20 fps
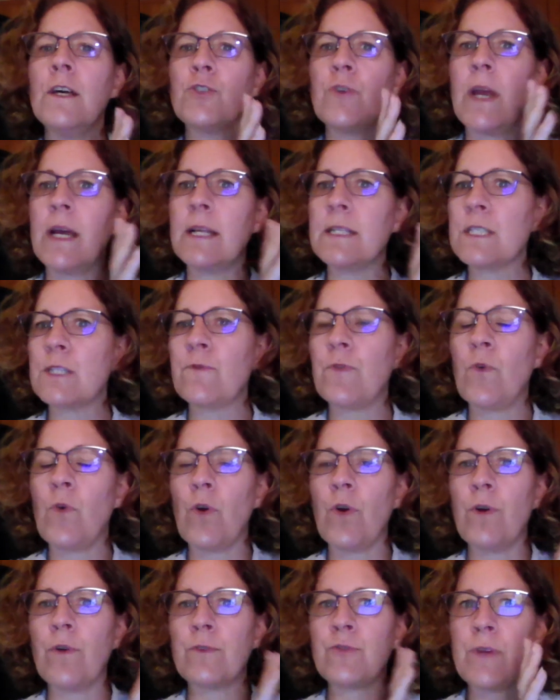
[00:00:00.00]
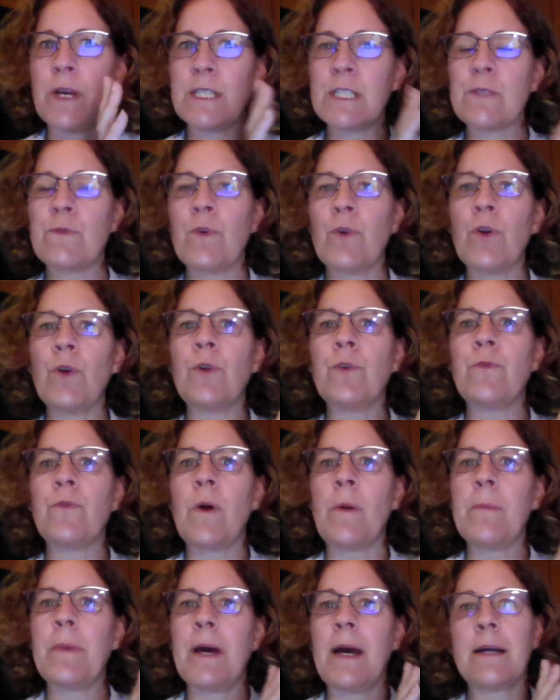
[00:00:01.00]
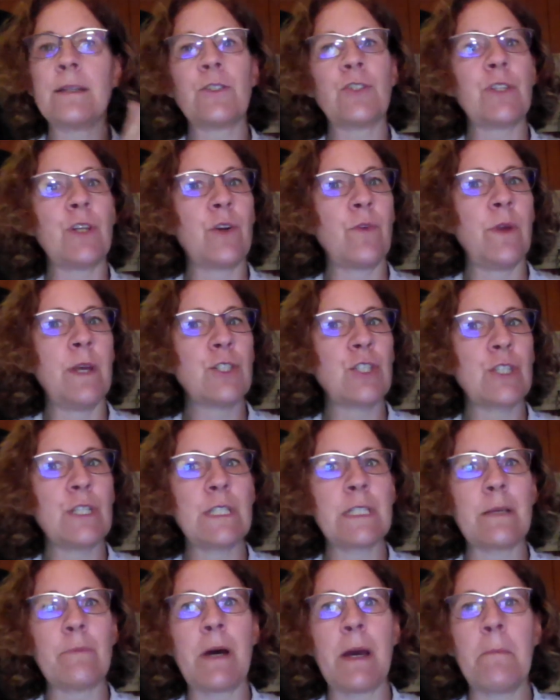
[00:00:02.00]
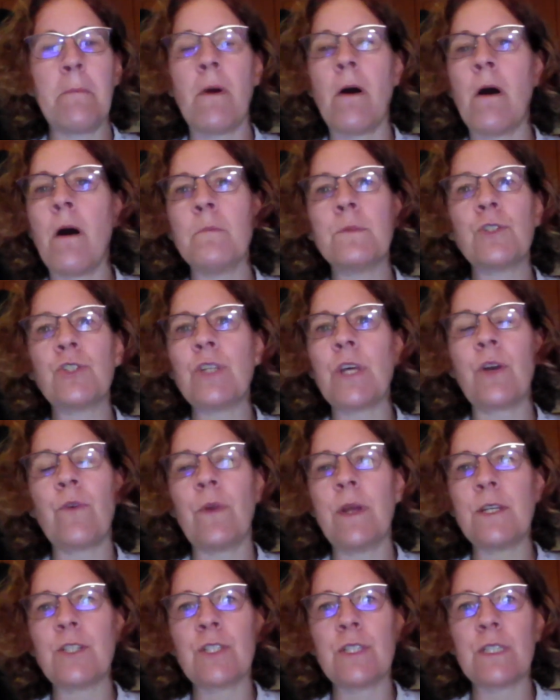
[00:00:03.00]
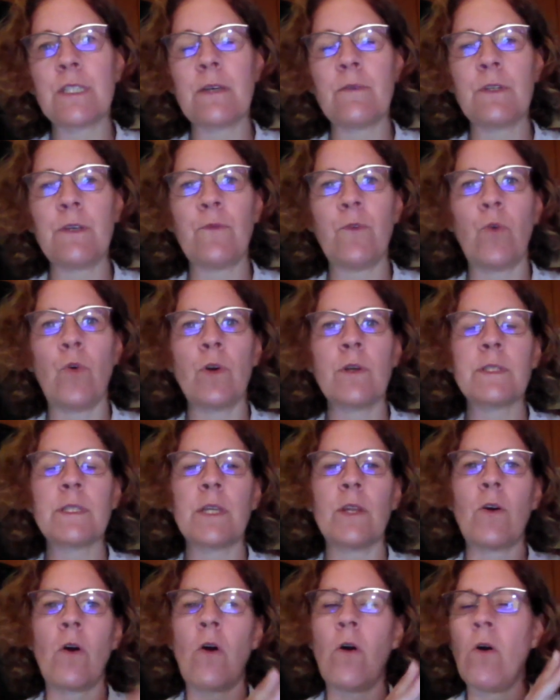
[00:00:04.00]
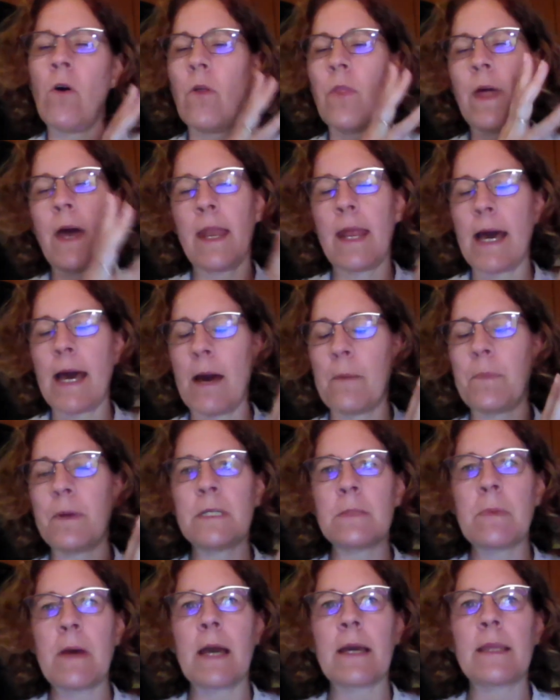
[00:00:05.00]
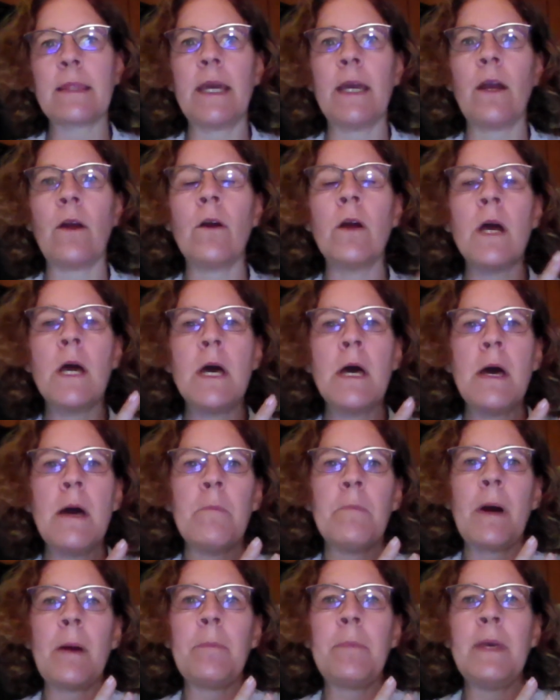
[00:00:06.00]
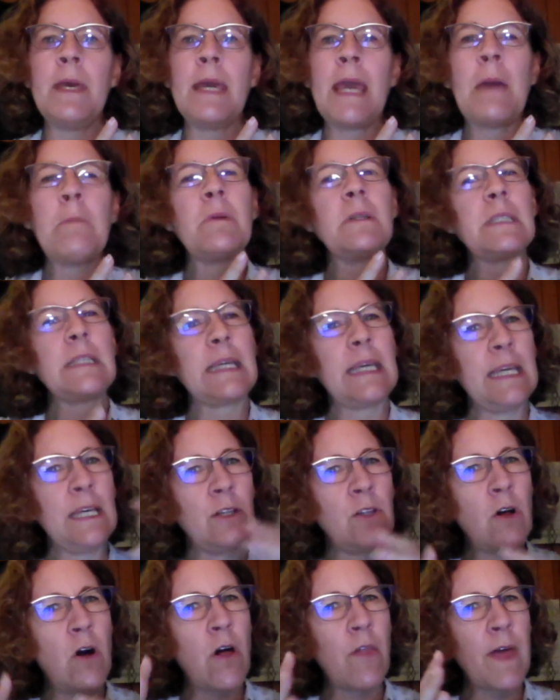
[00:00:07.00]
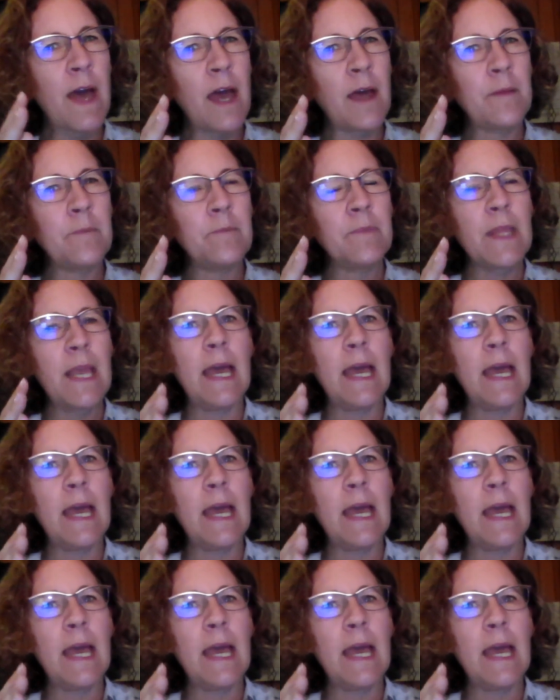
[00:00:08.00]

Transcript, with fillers: transport or transferred from past generations and my mom's generations of divorce and all that happened back there. But being able to heal all that